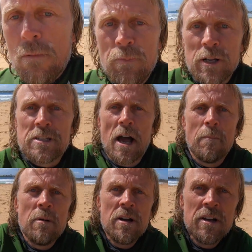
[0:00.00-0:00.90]
But
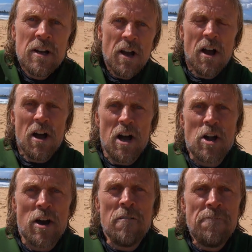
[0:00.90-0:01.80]
I
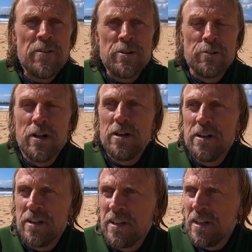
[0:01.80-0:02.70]
kind of feel
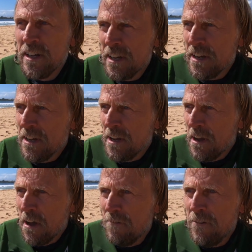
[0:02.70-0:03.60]

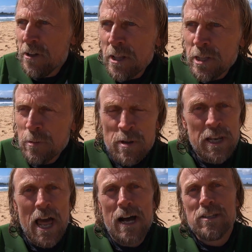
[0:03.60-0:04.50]
a little
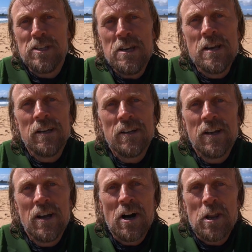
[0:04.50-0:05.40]
bit lousy.
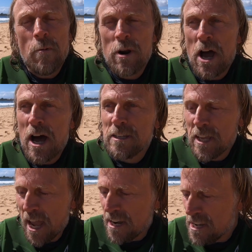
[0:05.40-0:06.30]
I don't want to
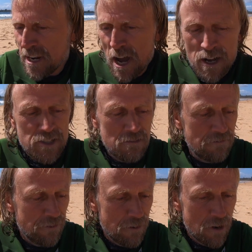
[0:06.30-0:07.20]
ask Andy at Arzen
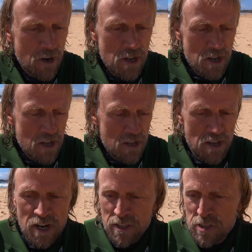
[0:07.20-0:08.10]
for
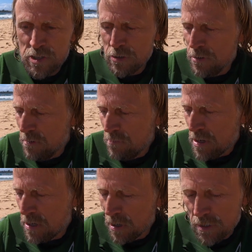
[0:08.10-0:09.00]
another suit
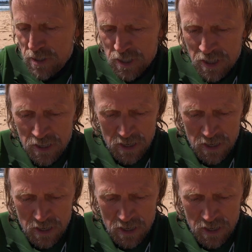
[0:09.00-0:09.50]
because,